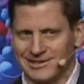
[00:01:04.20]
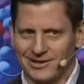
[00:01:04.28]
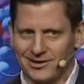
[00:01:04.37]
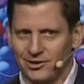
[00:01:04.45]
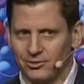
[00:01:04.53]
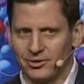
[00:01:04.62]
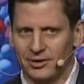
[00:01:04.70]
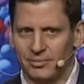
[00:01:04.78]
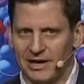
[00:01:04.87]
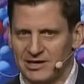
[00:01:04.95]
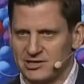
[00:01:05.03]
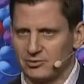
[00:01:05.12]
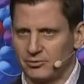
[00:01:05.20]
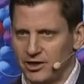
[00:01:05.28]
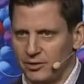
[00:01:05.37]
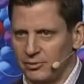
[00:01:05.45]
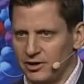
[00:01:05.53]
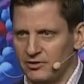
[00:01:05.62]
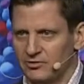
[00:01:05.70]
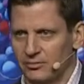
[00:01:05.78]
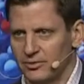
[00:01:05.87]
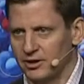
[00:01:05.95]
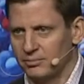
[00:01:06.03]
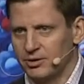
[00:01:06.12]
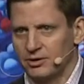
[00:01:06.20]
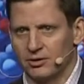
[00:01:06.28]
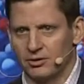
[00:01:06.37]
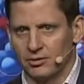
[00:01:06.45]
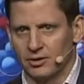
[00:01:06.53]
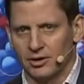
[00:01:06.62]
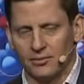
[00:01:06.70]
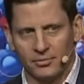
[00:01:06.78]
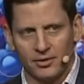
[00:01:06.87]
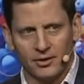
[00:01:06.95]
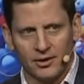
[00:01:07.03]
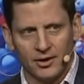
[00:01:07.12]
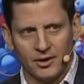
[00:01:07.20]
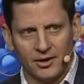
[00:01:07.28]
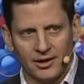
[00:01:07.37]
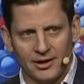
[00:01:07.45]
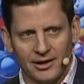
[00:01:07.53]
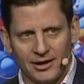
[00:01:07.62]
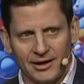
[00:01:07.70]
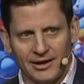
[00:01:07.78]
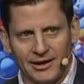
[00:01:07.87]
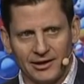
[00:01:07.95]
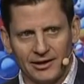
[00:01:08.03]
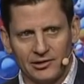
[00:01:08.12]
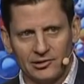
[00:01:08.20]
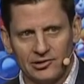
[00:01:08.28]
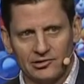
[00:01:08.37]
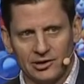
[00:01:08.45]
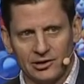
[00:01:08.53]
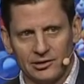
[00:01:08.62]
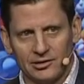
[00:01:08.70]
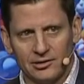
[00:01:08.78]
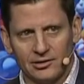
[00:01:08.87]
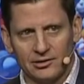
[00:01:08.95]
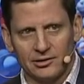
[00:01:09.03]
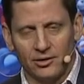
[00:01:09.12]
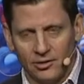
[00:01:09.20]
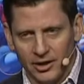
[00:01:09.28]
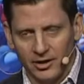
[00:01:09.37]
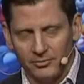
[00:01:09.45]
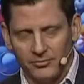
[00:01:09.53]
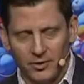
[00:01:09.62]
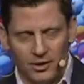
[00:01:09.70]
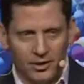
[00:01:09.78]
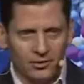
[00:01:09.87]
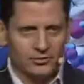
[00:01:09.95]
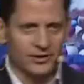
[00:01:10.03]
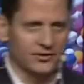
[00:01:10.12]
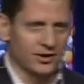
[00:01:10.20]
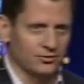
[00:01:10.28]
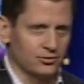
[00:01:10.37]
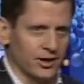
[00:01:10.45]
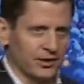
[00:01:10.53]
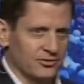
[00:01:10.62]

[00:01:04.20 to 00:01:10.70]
He's like, our gorilla passed away. We need somebody to be the gorilla. And he's like, okay, well, I'll give that a try.